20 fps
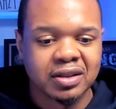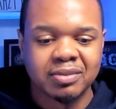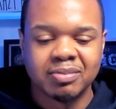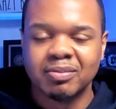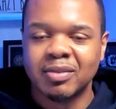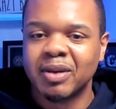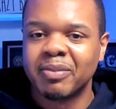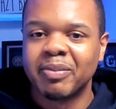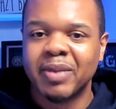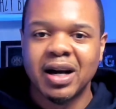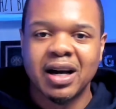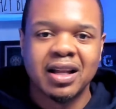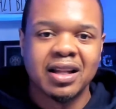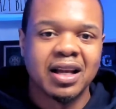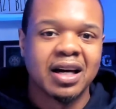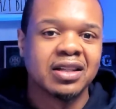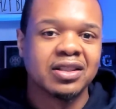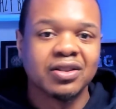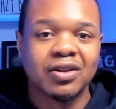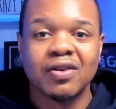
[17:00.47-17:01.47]
My
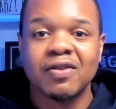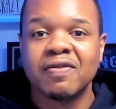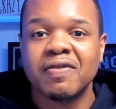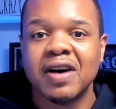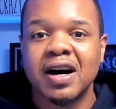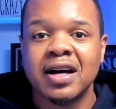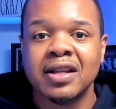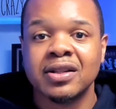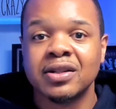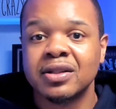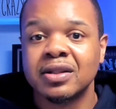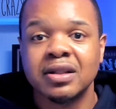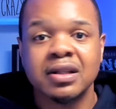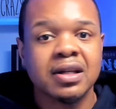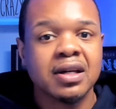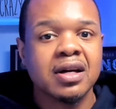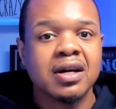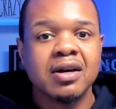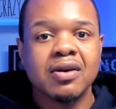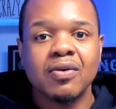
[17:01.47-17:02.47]
biological father
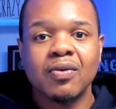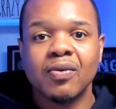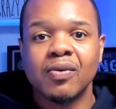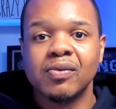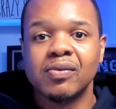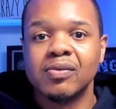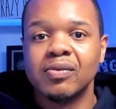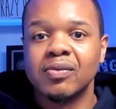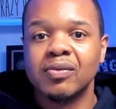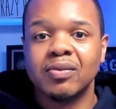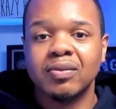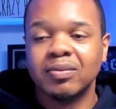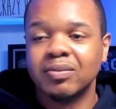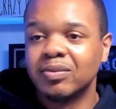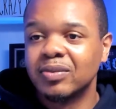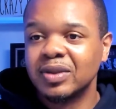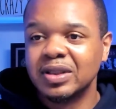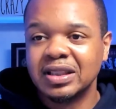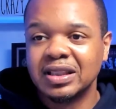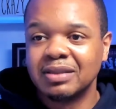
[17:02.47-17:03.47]

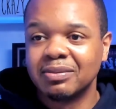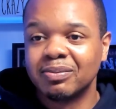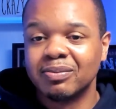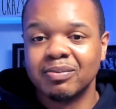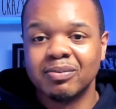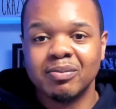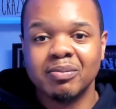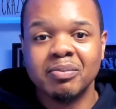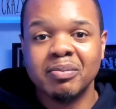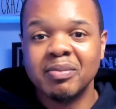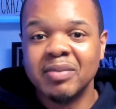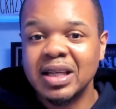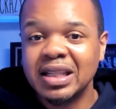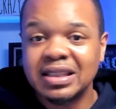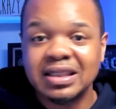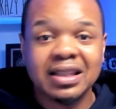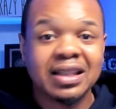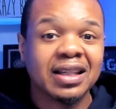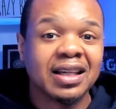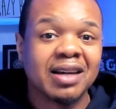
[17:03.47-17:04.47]
was
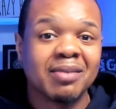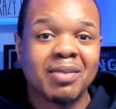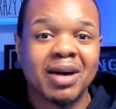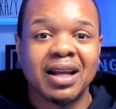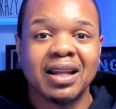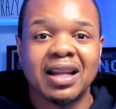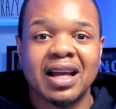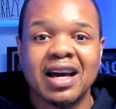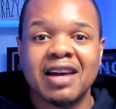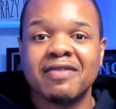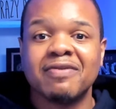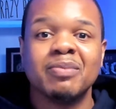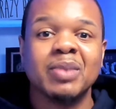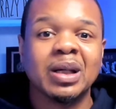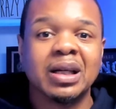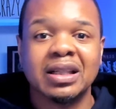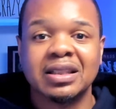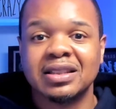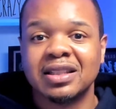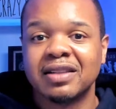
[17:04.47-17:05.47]
missing in my life
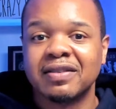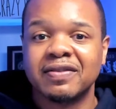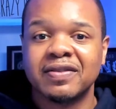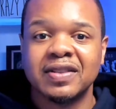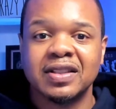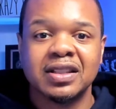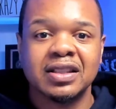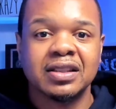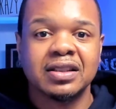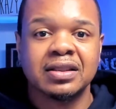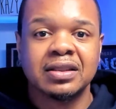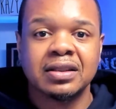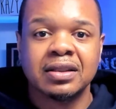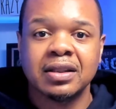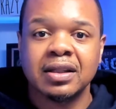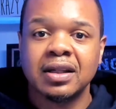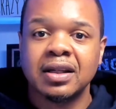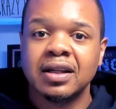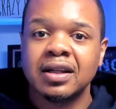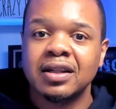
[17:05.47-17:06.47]
because of his
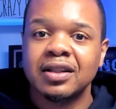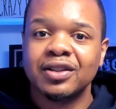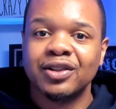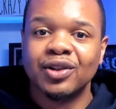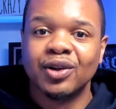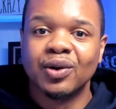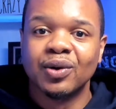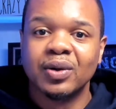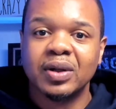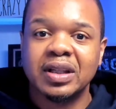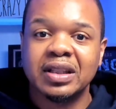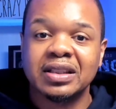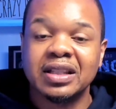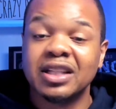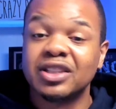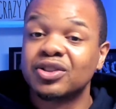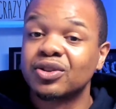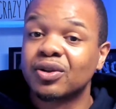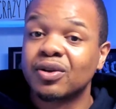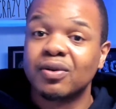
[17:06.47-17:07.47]

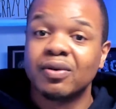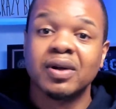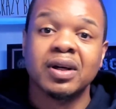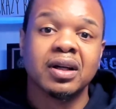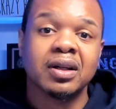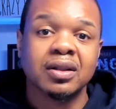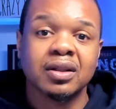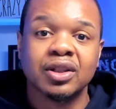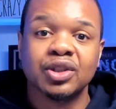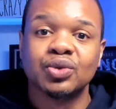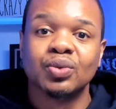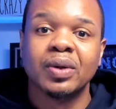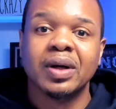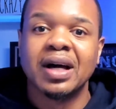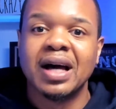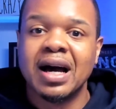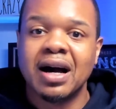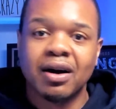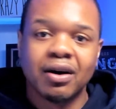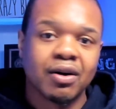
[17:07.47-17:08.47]
extracurriculars with
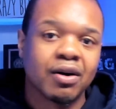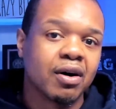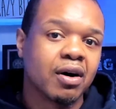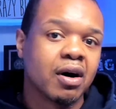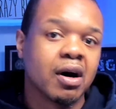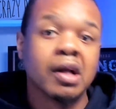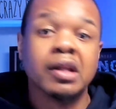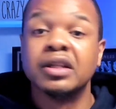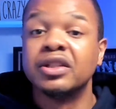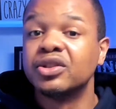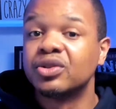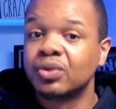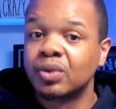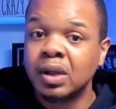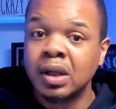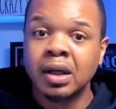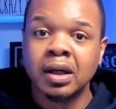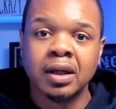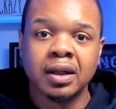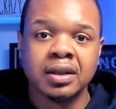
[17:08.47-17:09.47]
alcohol and
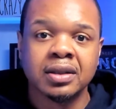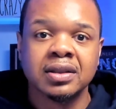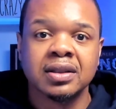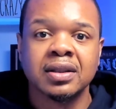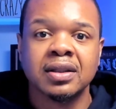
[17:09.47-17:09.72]
drugs,